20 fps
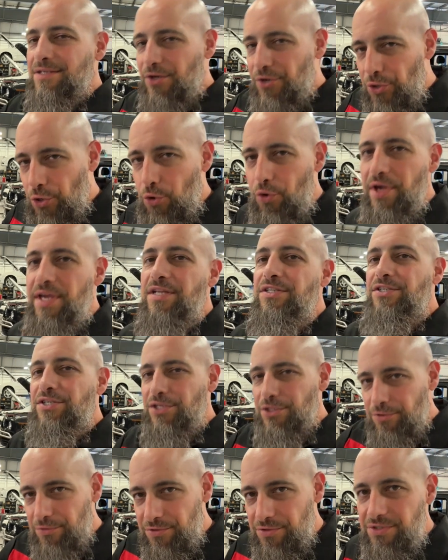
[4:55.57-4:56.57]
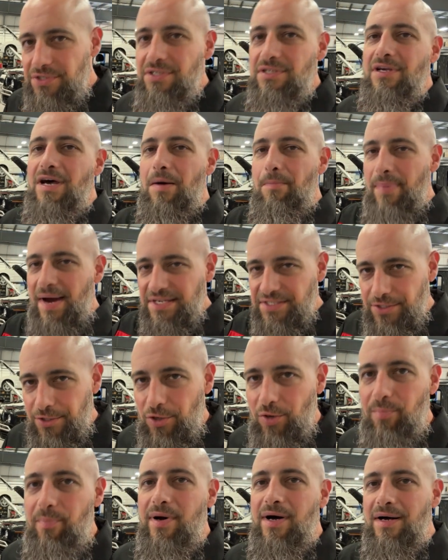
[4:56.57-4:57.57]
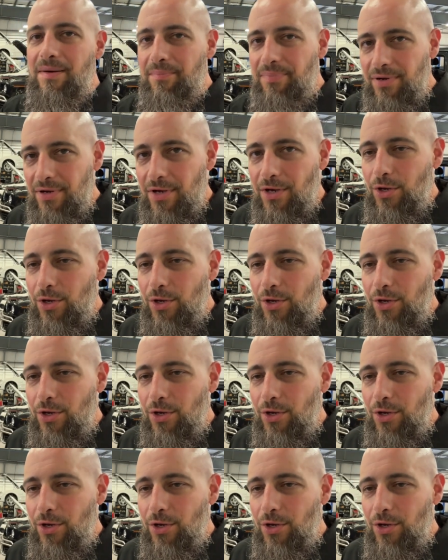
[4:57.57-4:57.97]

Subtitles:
annoying to use a bicycle pump